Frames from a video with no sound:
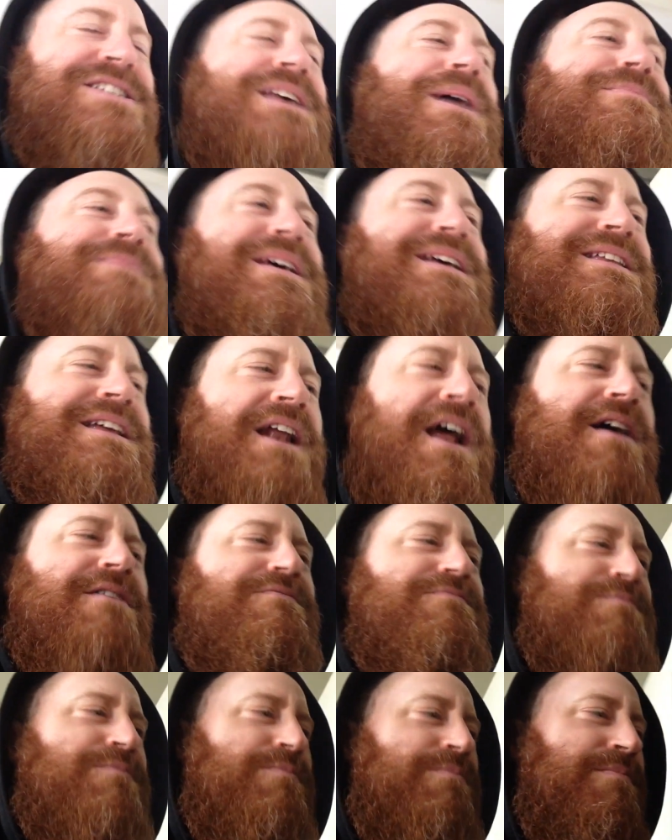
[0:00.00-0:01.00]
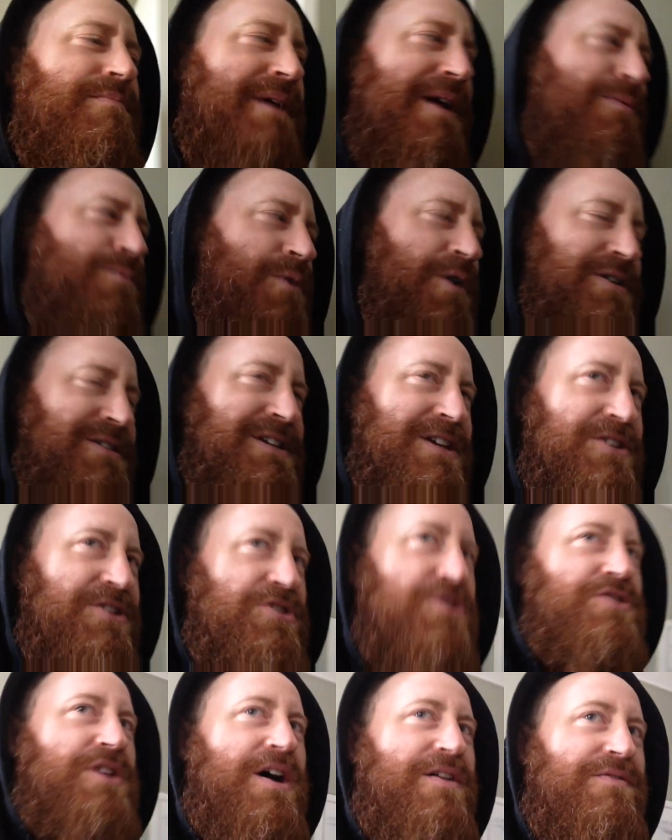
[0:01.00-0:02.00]
something that I've been wanting to
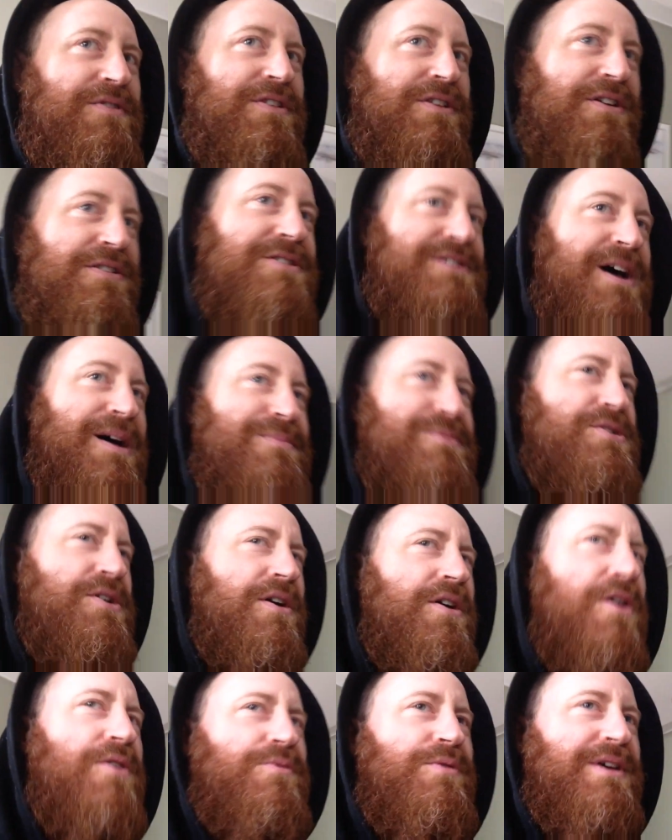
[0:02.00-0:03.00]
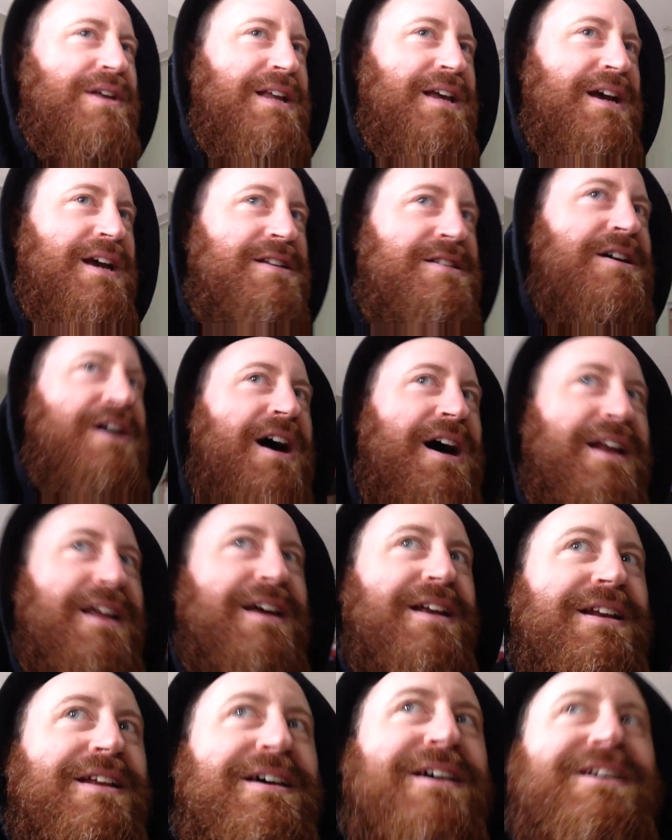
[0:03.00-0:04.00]
try for a long time, so I got really
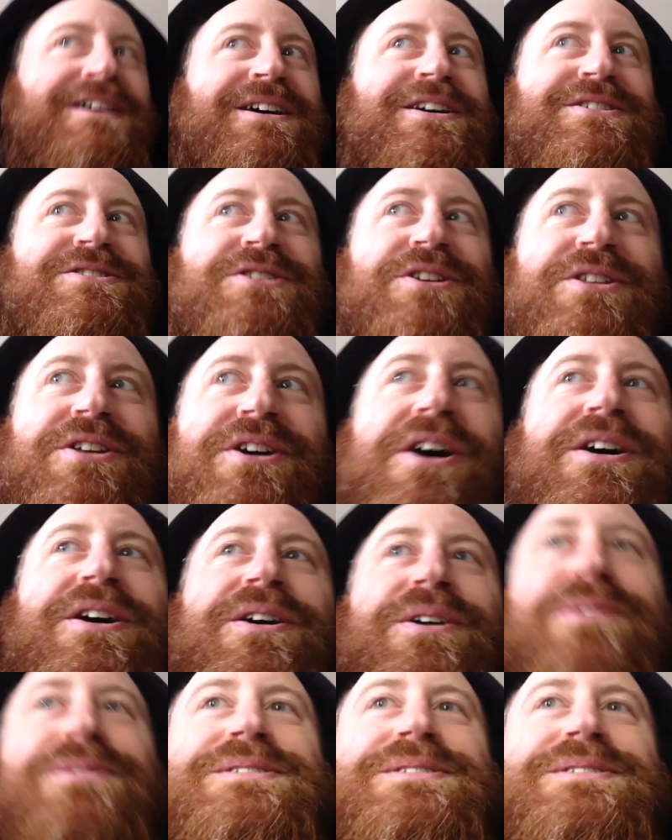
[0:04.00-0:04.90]
excited. So the whole